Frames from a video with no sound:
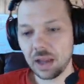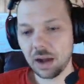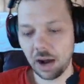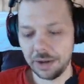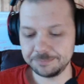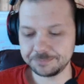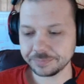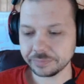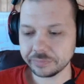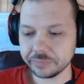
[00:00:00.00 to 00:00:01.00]
All right.
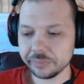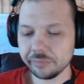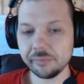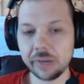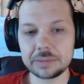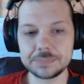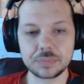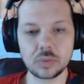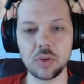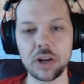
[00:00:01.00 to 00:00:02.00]

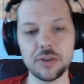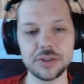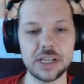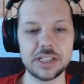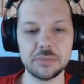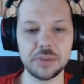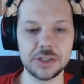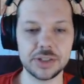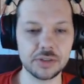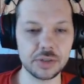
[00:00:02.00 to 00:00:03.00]
Whatever. It's 18
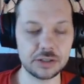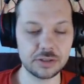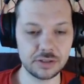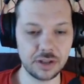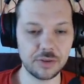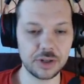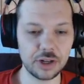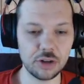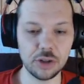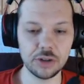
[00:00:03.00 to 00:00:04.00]
plus anyway. Everyone can
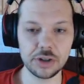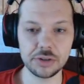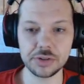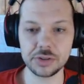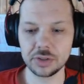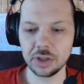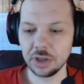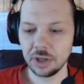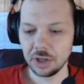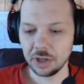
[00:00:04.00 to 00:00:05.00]
go below goats.
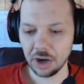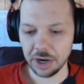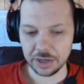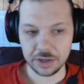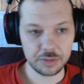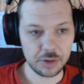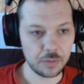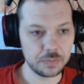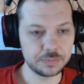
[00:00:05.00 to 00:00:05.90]
All right, here we go.